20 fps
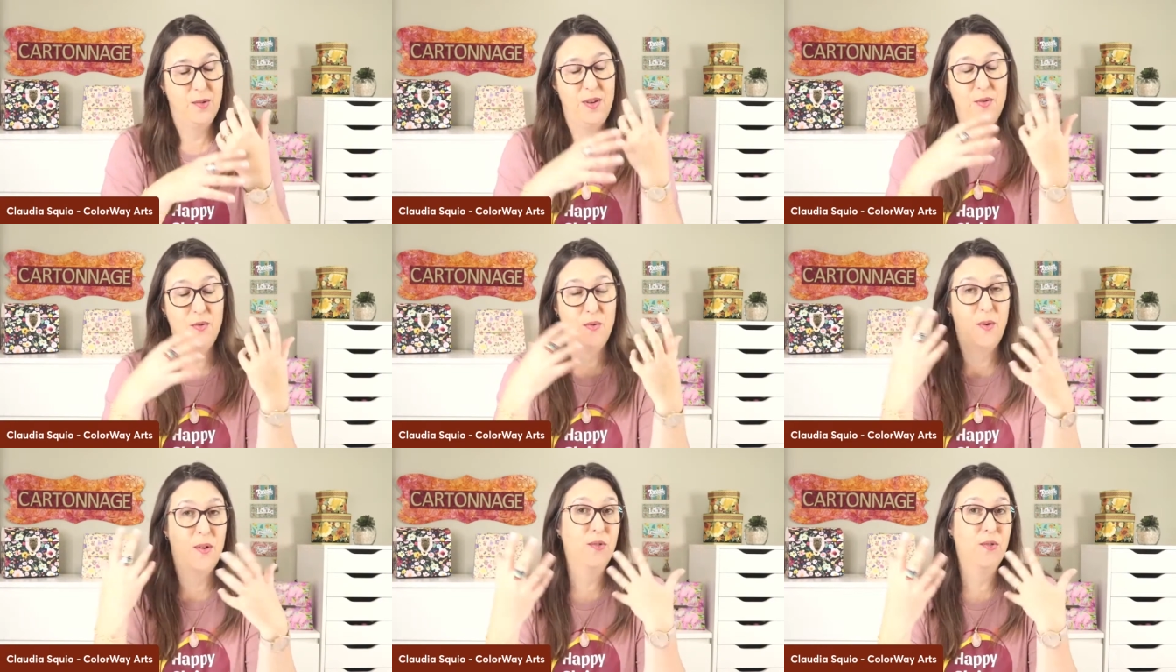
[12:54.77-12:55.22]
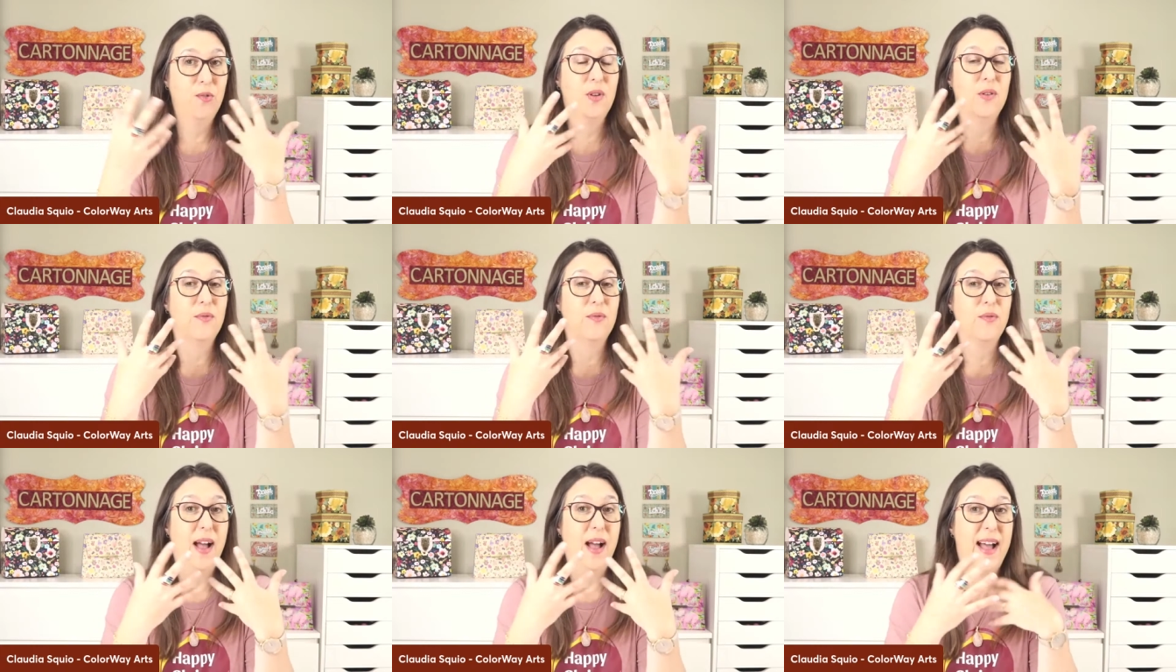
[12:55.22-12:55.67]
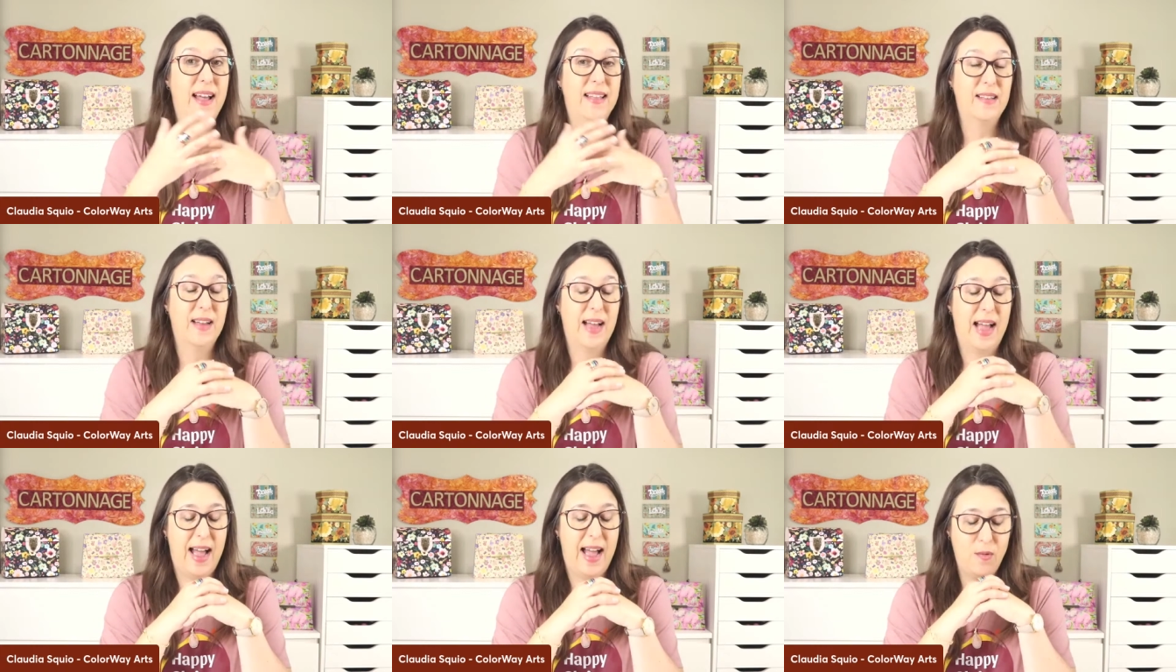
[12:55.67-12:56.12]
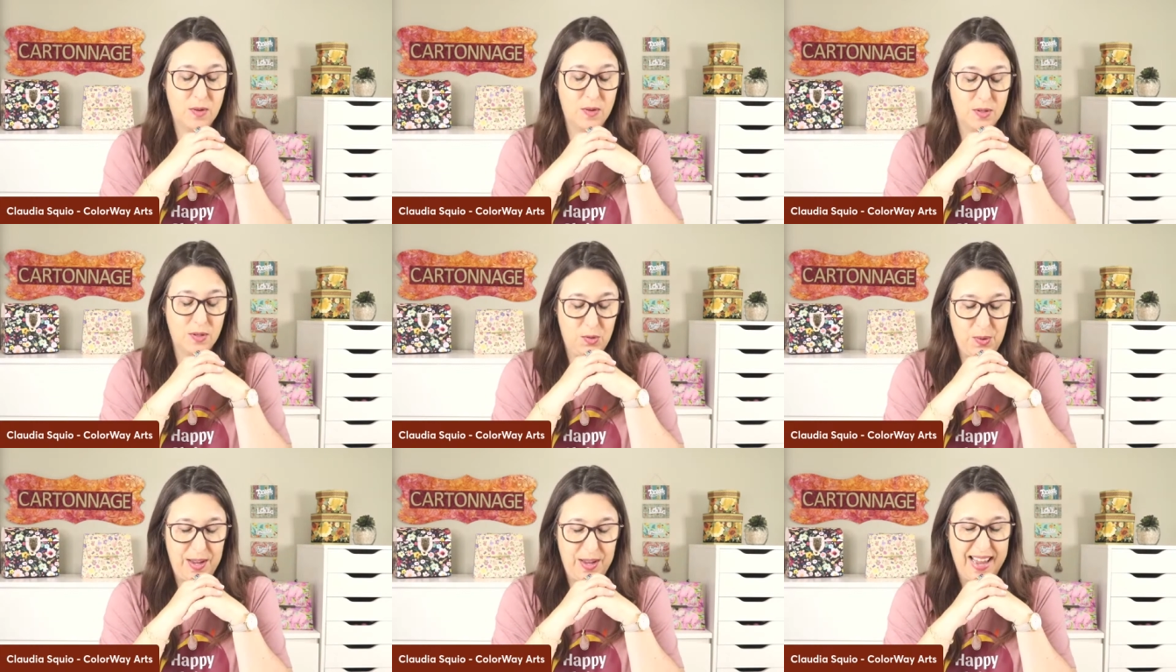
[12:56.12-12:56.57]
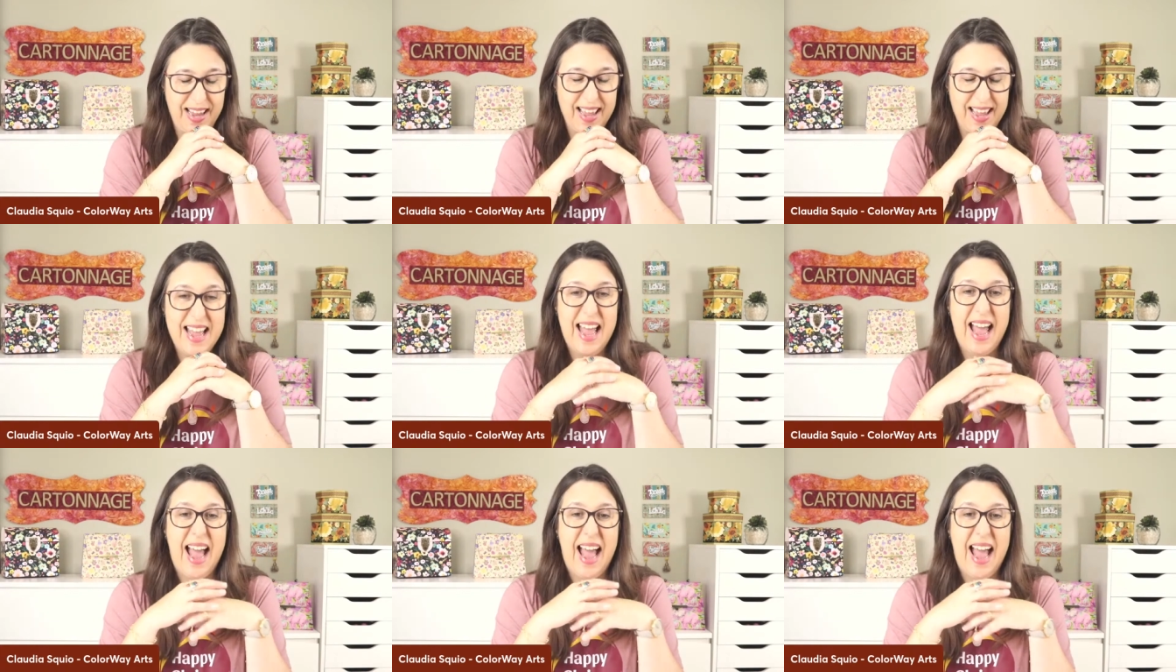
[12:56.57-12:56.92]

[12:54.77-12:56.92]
with, with what I was doing.